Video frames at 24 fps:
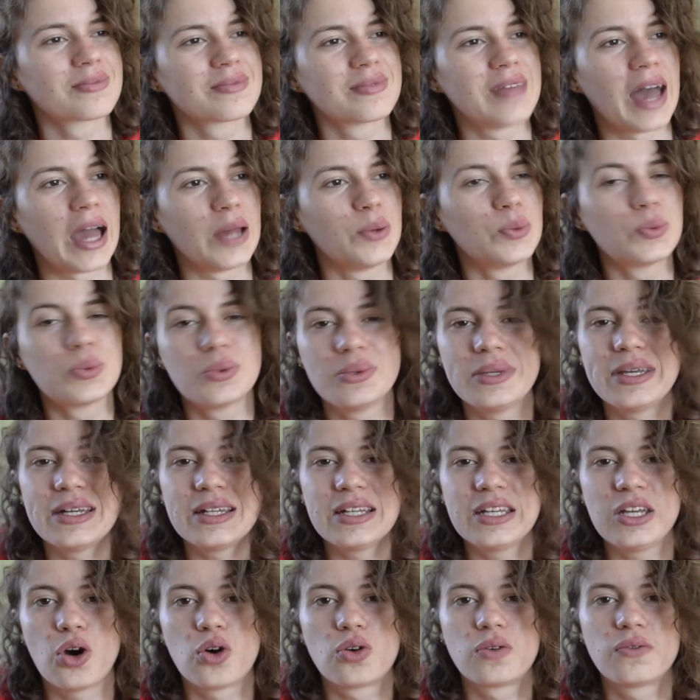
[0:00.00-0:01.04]
I'm
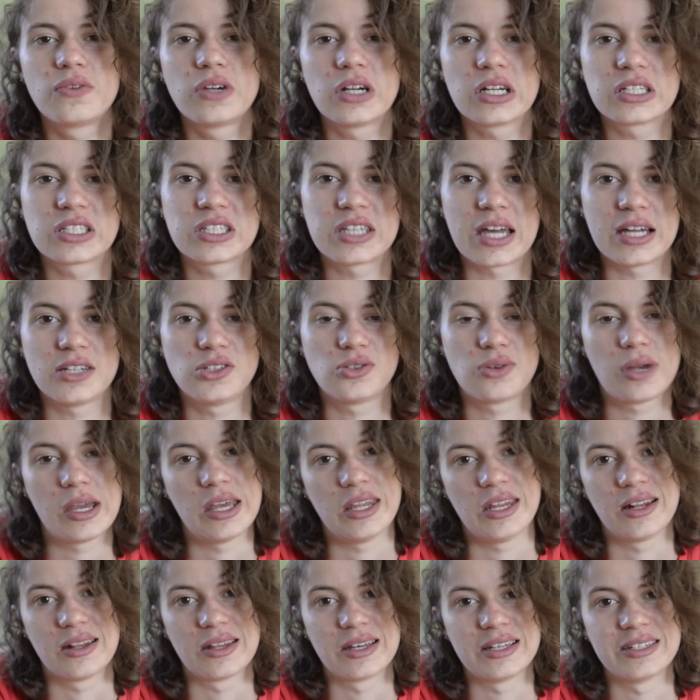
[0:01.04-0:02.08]
really over
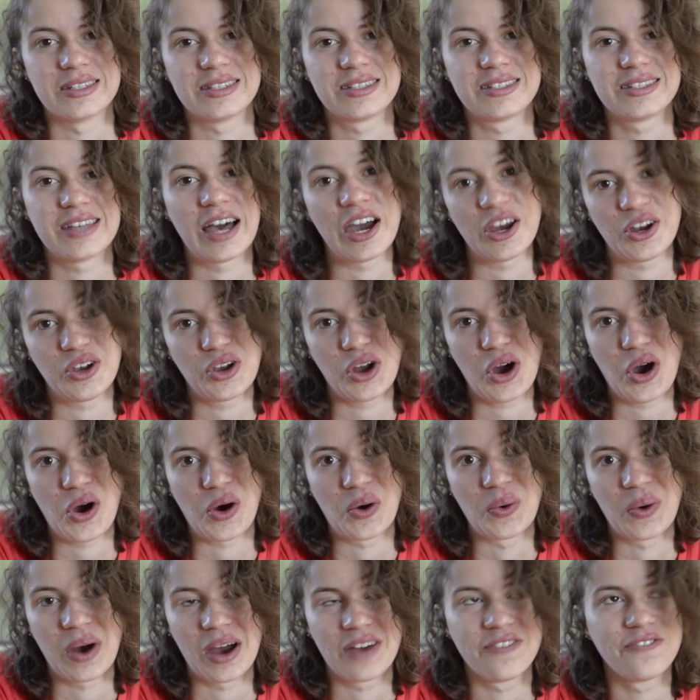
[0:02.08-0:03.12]
exaggerating this, I
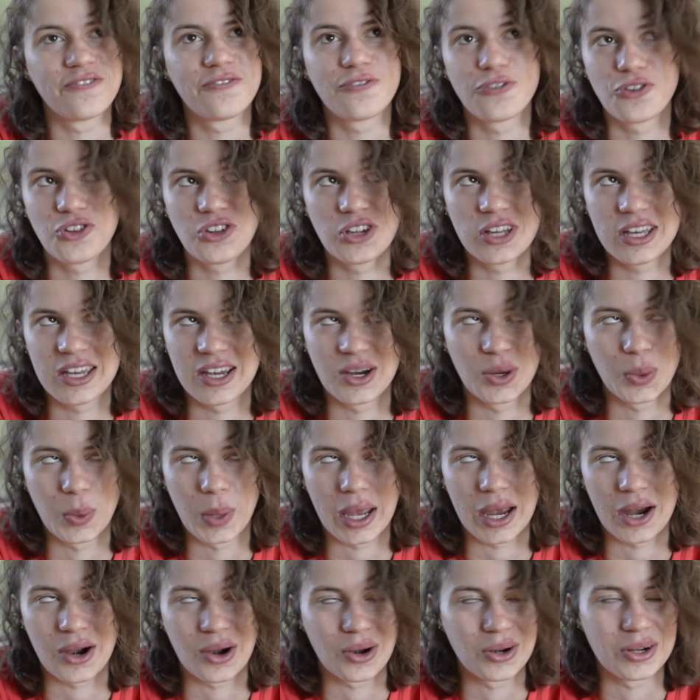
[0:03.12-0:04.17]
know, I'm fully
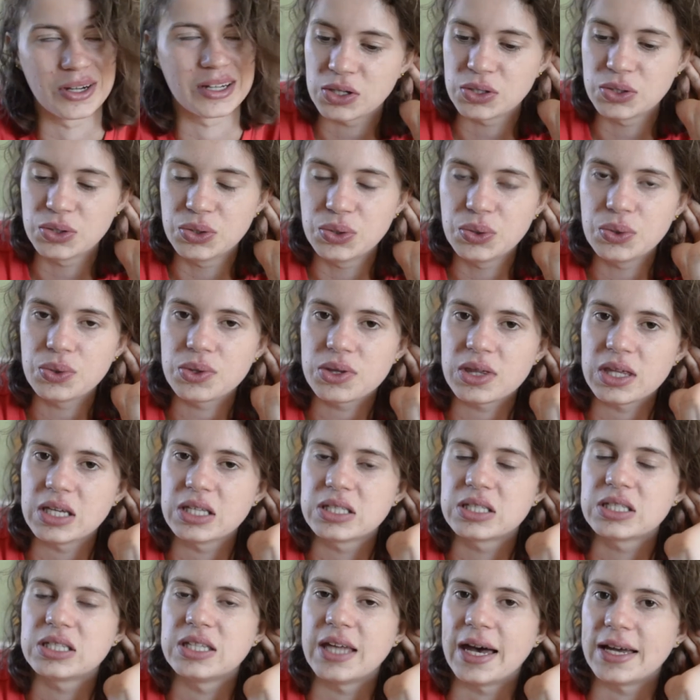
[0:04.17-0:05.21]
aware. Do
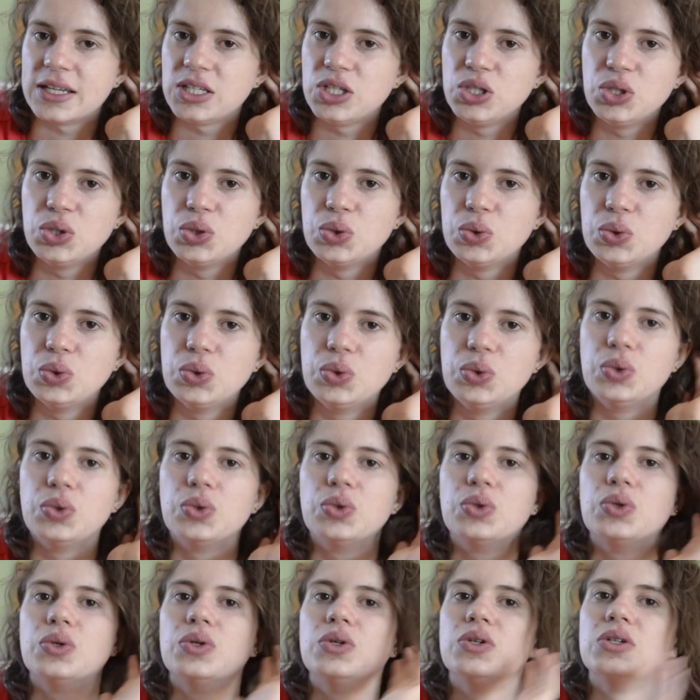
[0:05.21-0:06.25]
things that you
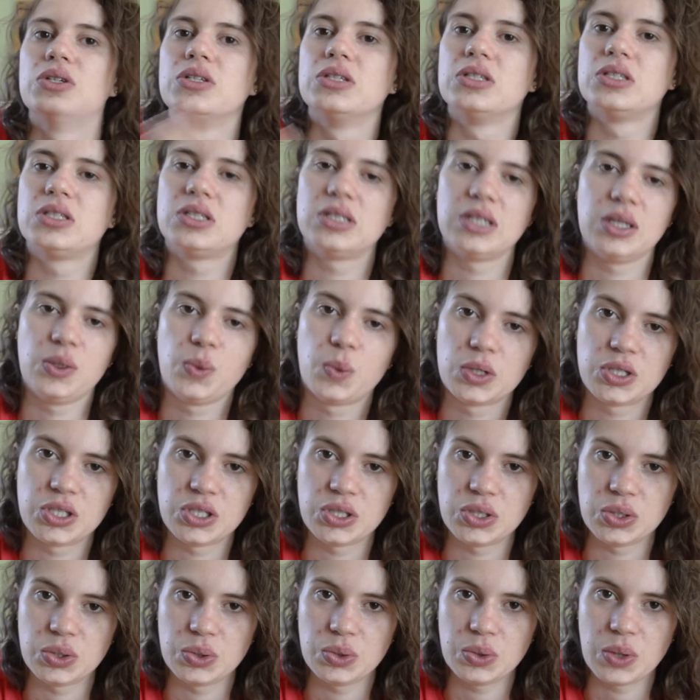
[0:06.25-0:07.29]
still want to
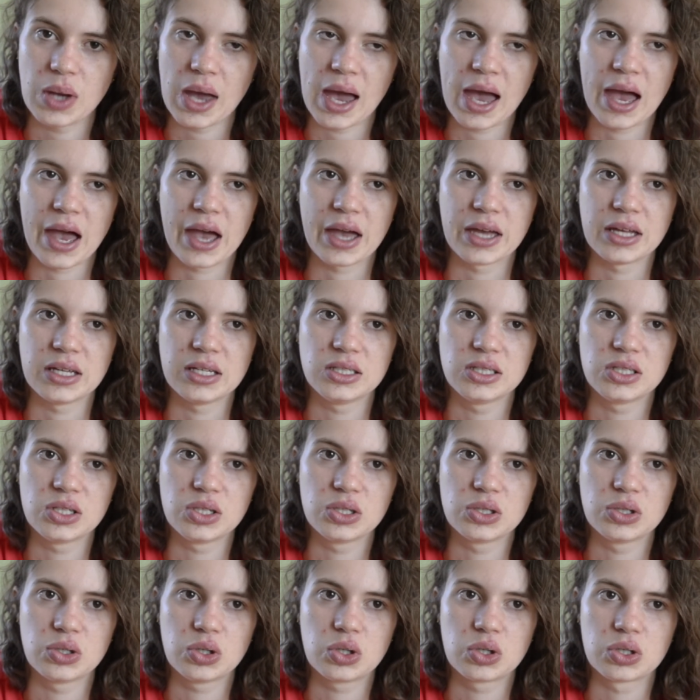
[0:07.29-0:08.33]
do and
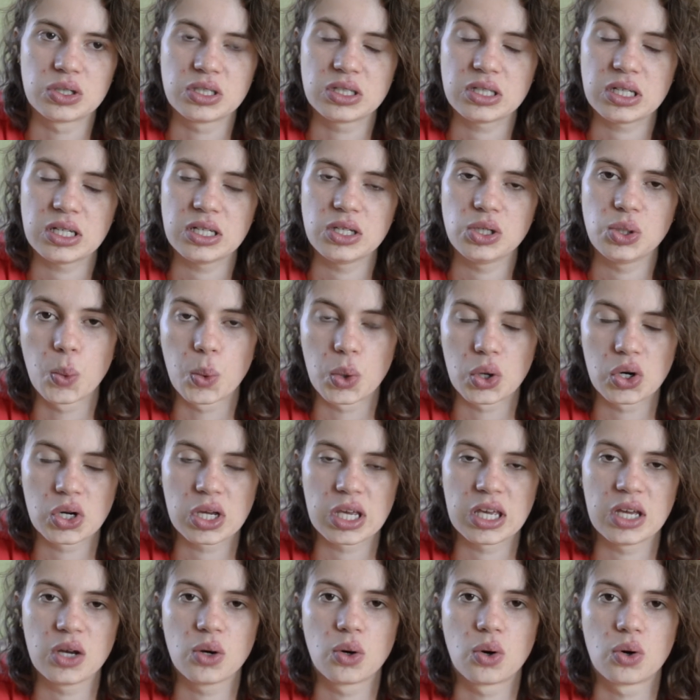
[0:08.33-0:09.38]
continue
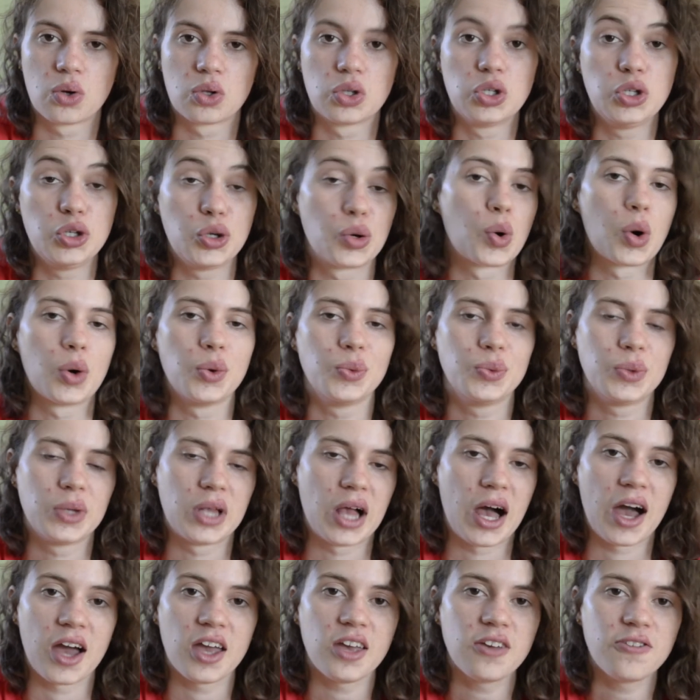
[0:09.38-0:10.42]
working on your own
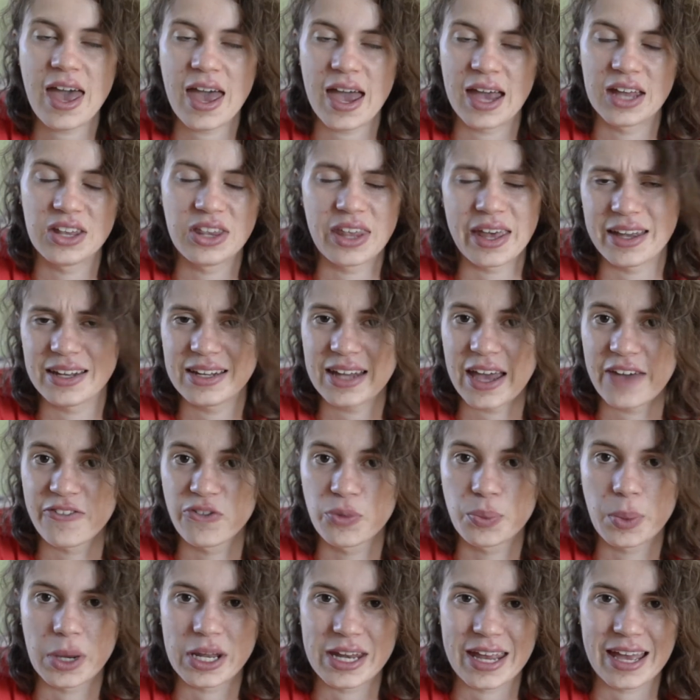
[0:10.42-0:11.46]
life, and then
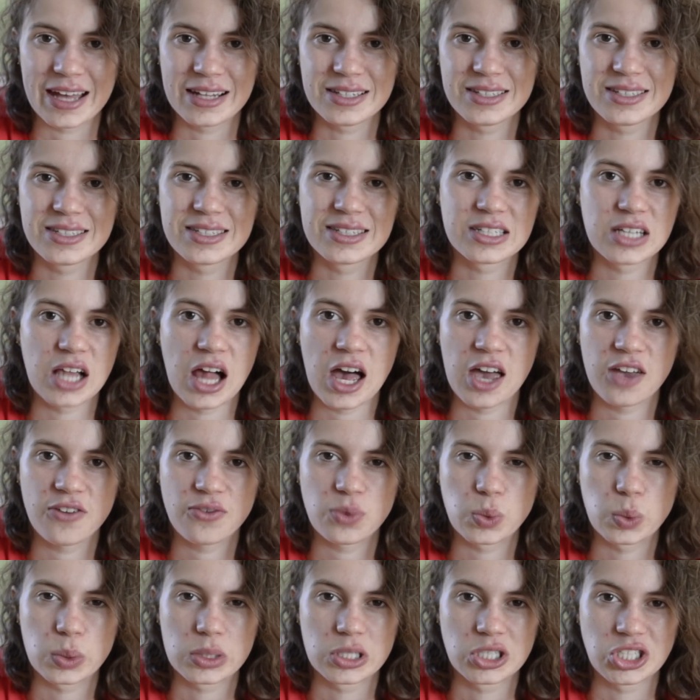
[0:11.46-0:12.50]
everybody else's life
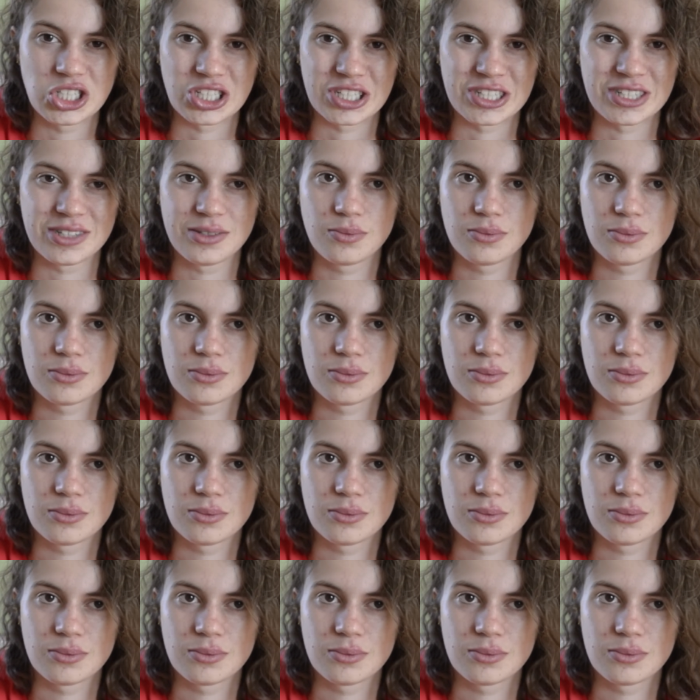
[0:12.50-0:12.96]
will just